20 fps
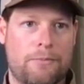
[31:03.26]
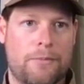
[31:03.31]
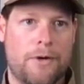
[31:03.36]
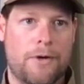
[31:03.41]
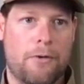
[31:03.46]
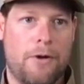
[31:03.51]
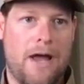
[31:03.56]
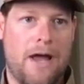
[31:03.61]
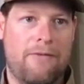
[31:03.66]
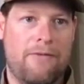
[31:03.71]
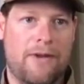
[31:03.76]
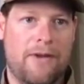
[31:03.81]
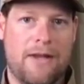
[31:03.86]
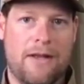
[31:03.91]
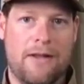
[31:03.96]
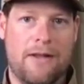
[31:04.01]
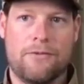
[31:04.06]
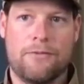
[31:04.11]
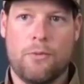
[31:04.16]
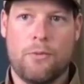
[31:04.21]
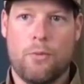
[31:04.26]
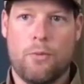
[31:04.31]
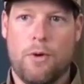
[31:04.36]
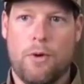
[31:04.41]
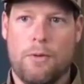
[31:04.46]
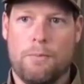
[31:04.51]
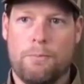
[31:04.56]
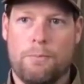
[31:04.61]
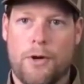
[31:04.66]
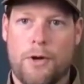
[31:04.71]
and burro advocates
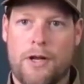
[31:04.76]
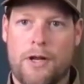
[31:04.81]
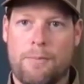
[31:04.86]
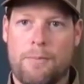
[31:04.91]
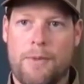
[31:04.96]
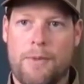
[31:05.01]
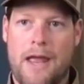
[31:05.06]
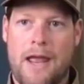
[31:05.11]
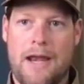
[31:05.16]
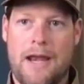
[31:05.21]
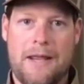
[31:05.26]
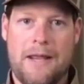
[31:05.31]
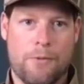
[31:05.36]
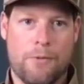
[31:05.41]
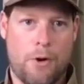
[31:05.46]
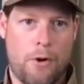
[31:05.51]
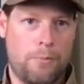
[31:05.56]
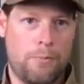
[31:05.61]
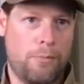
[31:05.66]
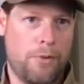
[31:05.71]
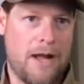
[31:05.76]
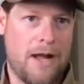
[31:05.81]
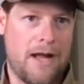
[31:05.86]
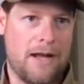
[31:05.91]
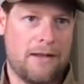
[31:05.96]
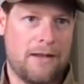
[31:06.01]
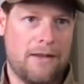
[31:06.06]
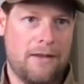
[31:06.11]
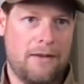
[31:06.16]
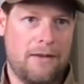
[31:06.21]
will put up any
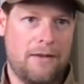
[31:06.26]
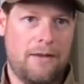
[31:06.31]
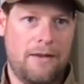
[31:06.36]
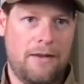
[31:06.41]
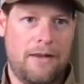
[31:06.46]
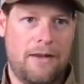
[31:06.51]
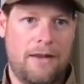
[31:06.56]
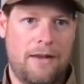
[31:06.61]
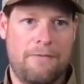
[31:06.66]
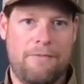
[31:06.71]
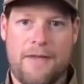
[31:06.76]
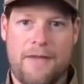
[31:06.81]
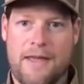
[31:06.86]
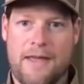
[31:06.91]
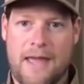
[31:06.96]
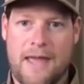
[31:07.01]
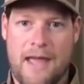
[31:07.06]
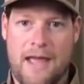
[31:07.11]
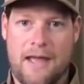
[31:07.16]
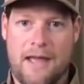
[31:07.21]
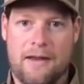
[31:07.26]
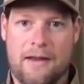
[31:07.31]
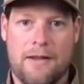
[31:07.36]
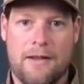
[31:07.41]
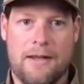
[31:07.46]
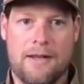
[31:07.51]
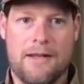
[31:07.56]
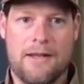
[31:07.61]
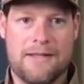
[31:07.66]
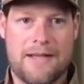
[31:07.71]
roadblock if they can
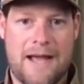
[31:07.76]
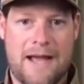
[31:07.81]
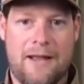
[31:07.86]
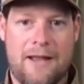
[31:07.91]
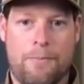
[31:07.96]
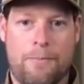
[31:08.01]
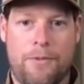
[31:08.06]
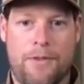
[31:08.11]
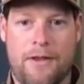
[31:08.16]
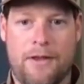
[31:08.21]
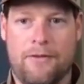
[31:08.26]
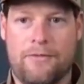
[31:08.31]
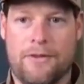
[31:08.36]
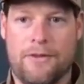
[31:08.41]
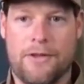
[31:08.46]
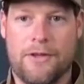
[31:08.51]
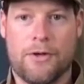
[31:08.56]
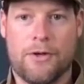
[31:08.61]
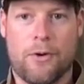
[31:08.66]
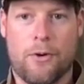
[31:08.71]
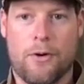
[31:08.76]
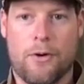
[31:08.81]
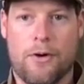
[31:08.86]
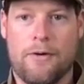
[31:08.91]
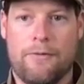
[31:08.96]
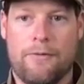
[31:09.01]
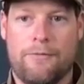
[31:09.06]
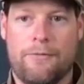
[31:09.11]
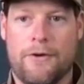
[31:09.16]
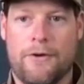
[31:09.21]
and tie up things in the
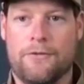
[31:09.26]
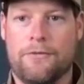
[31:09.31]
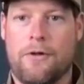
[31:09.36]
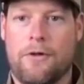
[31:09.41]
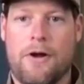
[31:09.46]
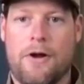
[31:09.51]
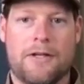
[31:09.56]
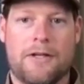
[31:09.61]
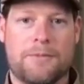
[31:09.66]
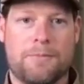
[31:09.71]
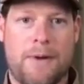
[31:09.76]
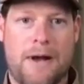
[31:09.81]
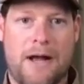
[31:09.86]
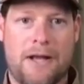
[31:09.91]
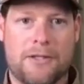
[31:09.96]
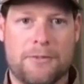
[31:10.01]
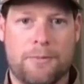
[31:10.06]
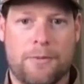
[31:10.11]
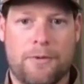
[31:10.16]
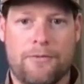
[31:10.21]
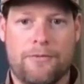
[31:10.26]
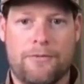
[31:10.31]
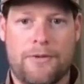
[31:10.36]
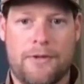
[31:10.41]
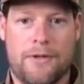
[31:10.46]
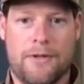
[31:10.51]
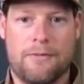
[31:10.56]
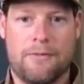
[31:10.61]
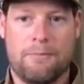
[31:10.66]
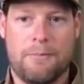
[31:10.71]
court for as long as possible
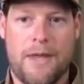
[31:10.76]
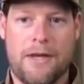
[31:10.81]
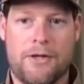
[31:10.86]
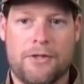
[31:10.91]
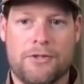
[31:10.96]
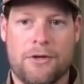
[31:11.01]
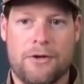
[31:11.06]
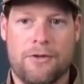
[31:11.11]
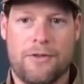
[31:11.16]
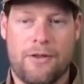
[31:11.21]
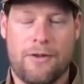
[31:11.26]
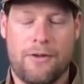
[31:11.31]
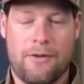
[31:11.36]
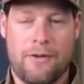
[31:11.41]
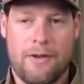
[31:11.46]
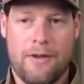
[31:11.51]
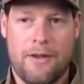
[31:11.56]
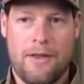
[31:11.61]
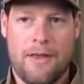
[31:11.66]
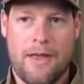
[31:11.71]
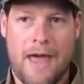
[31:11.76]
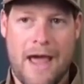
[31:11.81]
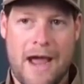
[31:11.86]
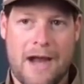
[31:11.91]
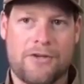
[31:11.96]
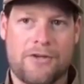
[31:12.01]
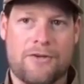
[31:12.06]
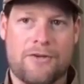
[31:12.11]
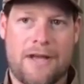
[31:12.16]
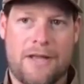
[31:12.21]
to make sure the
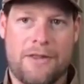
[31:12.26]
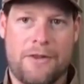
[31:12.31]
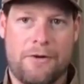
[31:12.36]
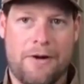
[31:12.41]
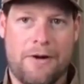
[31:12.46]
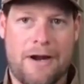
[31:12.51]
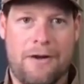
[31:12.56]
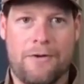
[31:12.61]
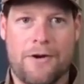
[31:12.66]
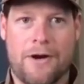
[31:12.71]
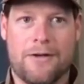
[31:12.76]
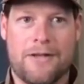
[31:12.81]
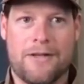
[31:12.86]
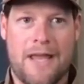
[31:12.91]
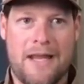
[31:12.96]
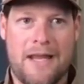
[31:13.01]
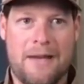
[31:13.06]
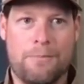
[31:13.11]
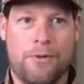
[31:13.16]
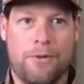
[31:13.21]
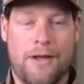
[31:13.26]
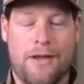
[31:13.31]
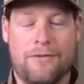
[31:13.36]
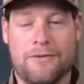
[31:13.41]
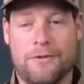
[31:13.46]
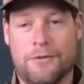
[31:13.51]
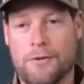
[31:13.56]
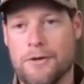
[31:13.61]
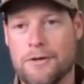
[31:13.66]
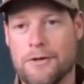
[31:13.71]
actions on the ground aren't taking
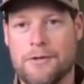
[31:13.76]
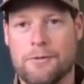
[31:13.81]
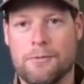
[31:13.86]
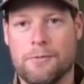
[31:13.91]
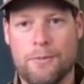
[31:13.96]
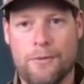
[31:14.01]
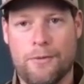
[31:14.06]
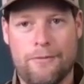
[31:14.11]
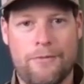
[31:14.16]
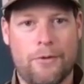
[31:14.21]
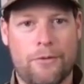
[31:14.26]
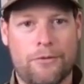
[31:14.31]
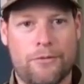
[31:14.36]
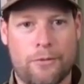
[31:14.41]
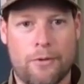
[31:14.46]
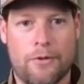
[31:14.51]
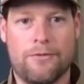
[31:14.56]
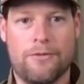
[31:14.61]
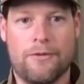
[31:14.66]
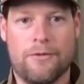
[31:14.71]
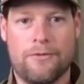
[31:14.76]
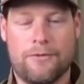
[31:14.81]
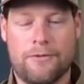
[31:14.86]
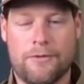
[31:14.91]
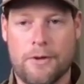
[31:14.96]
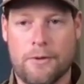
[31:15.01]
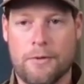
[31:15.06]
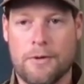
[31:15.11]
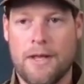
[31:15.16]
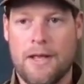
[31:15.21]
place in order to remove those horses.
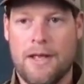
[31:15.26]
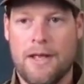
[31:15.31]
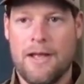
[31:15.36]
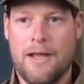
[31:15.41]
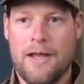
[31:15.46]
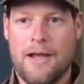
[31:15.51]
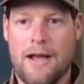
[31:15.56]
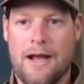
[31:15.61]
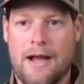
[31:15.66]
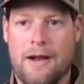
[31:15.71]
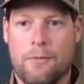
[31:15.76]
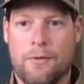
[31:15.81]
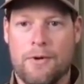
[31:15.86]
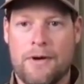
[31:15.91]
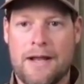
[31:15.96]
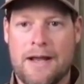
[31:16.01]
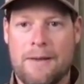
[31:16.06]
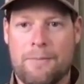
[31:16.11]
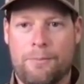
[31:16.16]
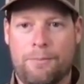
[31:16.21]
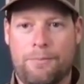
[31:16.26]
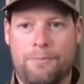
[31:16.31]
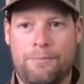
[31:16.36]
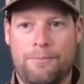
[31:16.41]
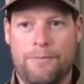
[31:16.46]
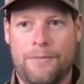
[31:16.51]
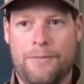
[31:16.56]
So we're not,